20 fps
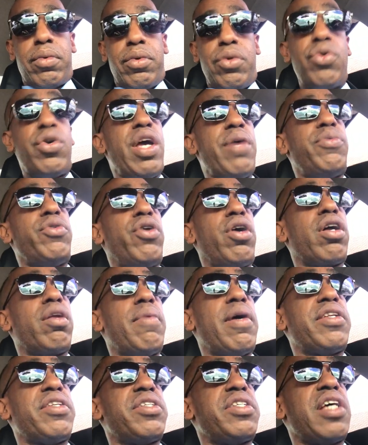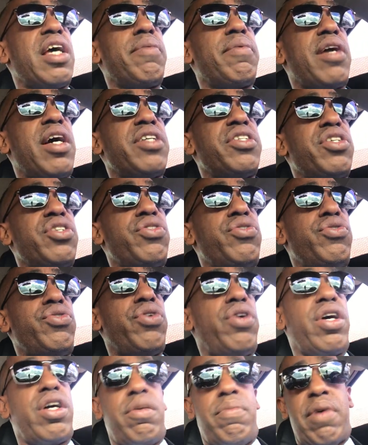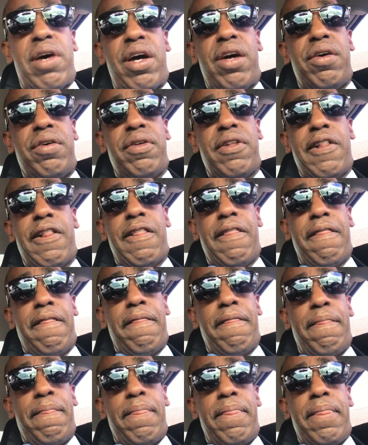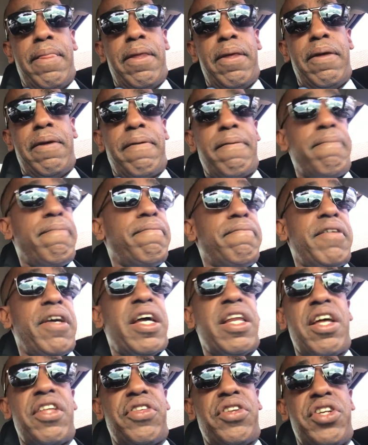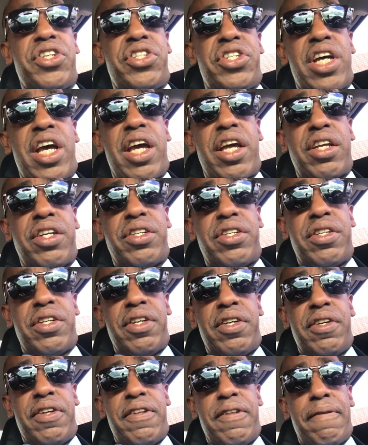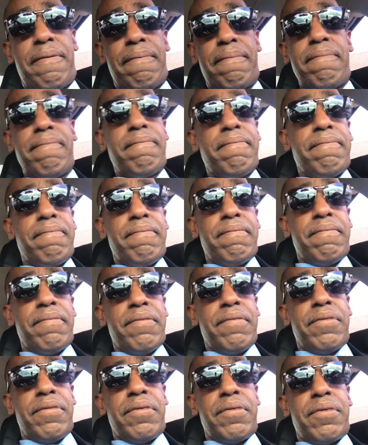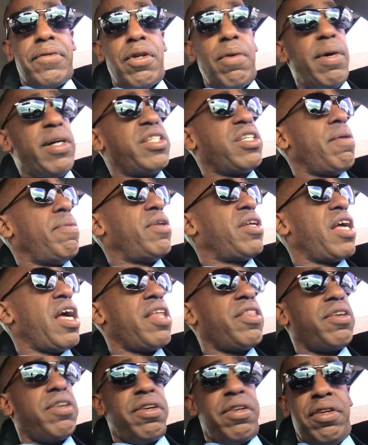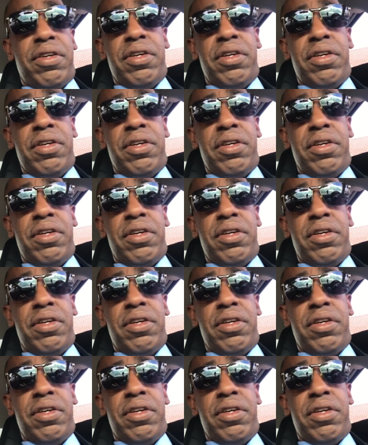You keep talking about the same nonsense you're talking about. And nothing has changed. Nobody's coming together.